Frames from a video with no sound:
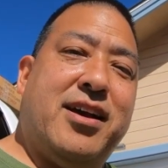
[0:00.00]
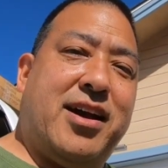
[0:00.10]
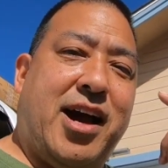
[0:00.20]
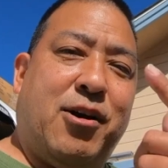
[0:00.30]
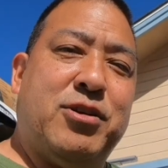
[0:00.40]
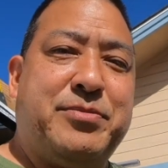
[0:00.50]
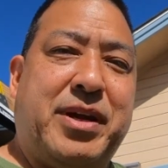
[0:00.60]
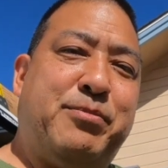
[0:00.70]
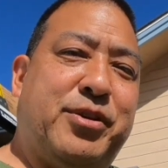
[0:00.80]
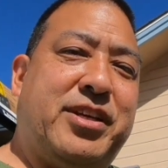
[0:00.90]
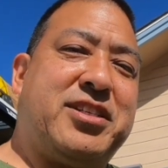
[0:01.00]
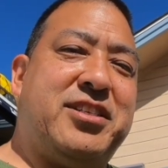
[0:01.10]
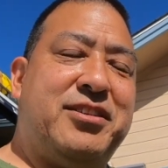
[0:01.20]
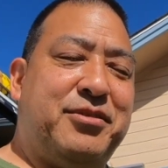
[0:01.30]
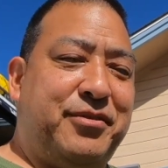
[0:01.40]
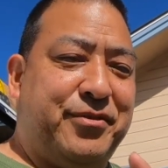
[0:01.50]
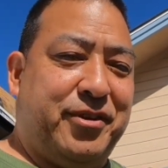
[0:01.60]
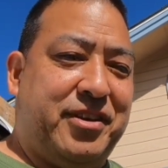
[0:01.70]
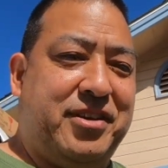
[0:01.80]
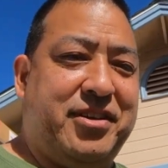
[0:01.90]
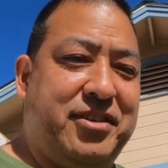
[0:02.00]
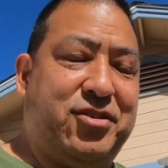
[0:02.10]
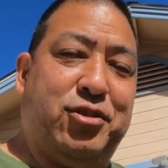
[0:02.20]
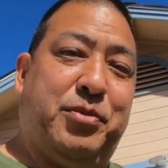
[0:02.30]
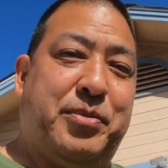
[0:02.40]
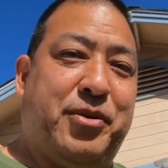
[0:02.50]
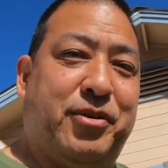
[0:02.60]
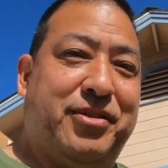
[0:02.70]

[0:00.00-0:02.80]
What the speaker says: how was my prediction for the Super Bowl?